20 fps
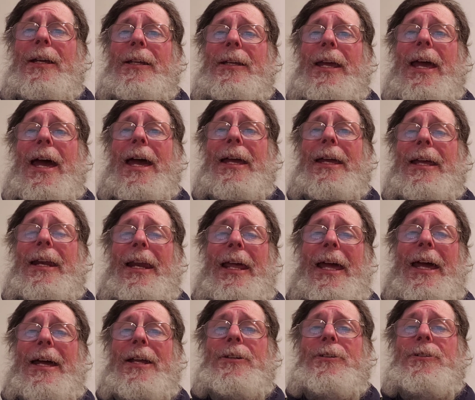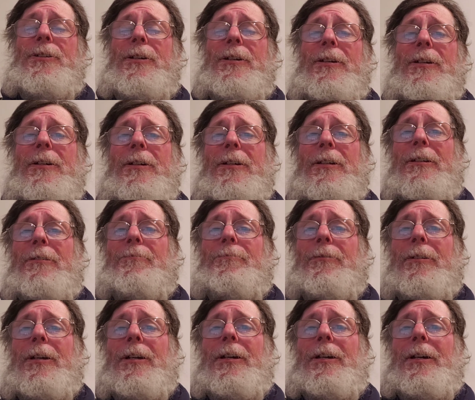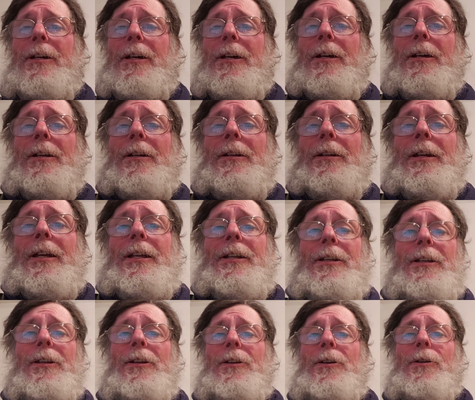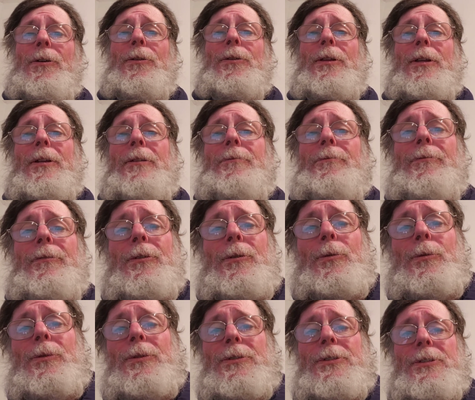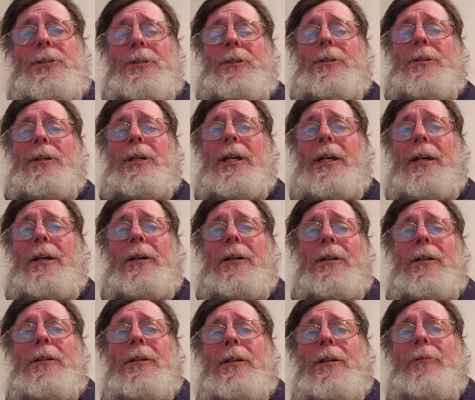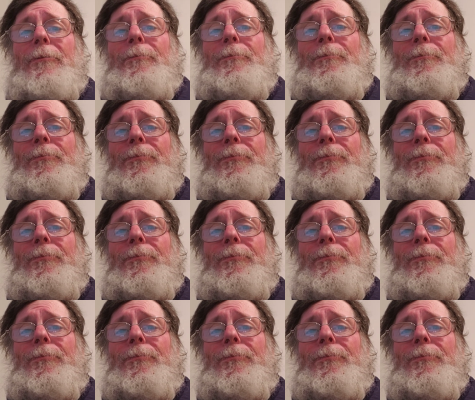yakking at you and letting you know that we're still here.